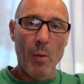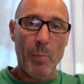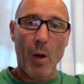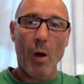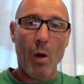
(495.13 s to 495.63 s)

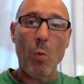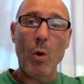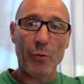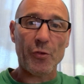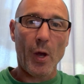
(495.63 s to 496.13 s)
But I
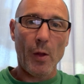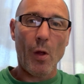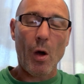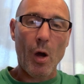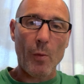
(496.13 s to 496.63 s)
will say
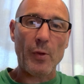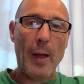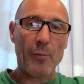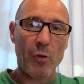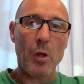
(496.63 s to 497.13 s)
that I was
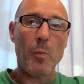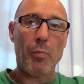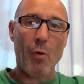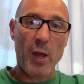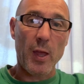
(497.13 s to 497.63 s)
absolutely
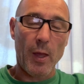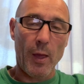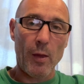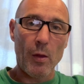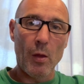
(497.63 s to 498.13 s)
bricking it.